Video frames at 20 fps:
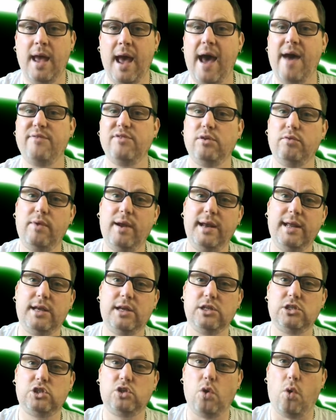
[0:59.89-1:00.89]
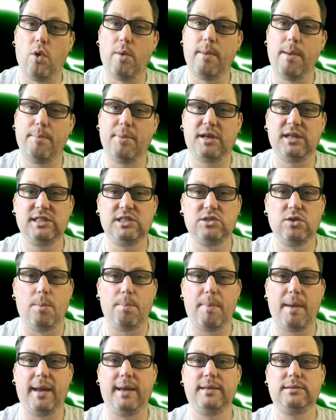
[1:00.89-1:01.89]
having a really good tournament because he's
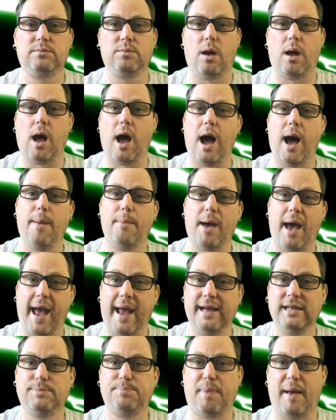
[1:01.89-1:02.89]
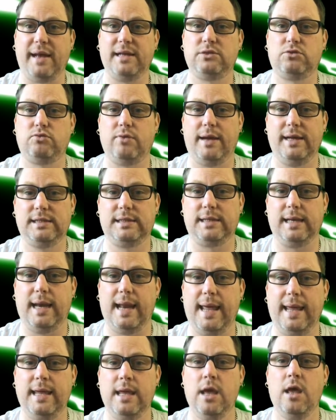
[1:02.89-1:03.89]
not been at his best
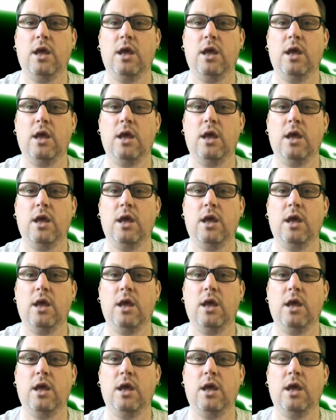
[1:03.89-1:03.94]
recently.